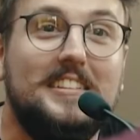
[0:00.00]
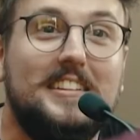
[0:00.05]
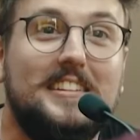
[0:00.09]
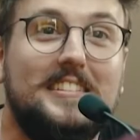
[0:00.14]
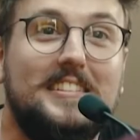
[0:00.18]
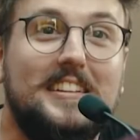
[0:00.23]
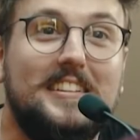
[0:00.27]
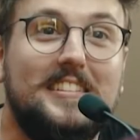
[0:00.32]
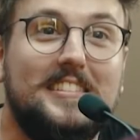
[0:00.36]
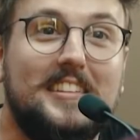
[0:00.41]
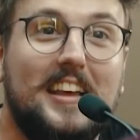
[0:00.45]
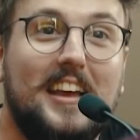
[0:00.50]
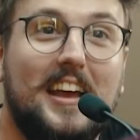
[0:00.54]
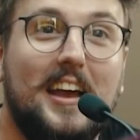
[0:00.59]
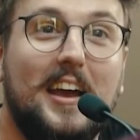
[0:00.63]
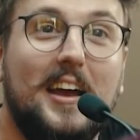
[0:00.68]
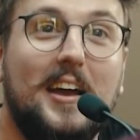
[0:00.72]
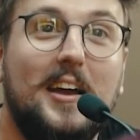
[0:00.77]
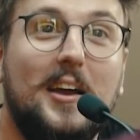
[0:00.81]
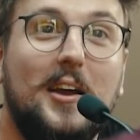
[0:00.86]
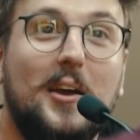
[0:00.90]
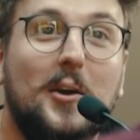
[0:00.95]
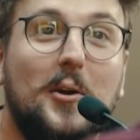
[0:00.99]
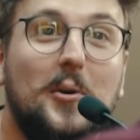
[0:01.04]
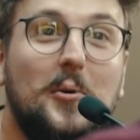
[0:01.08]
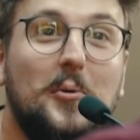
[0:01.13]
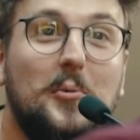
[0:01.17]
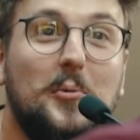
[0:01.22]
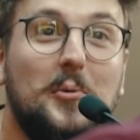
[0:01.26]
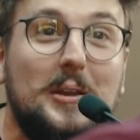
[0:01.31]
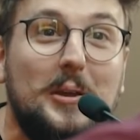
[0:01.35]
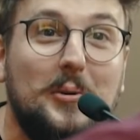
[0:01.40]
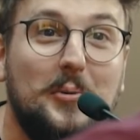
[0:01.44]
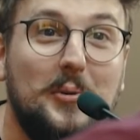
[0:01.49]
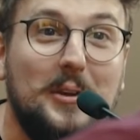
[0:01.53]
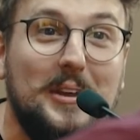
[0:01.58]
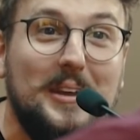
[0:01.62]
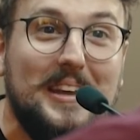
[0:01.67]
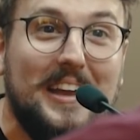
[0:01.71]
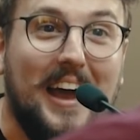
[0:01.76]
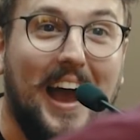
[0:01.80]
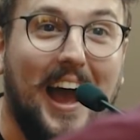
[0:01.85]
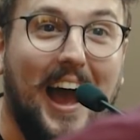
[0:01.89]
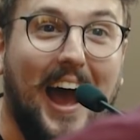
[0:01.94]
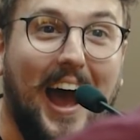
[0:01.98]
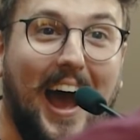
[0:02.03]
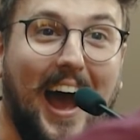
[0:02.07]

and it is wee wee.